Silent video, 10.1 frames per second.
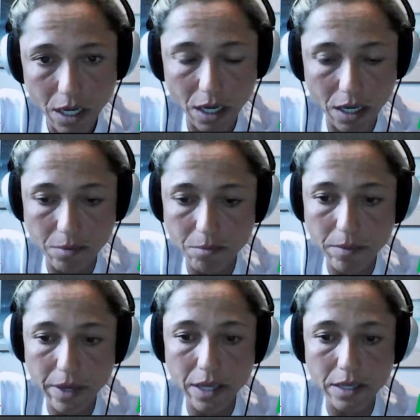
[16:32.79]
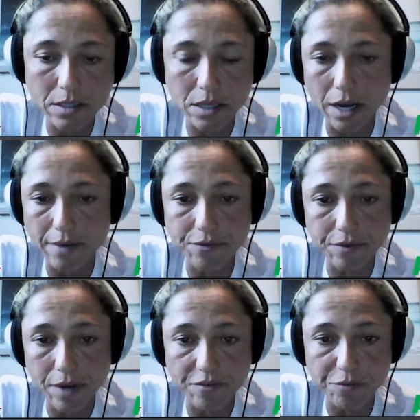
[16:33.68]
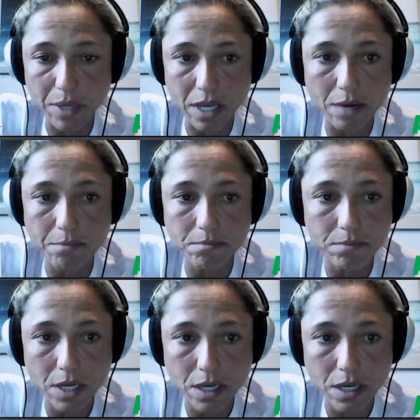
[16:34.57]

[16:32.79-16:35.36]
and I've become.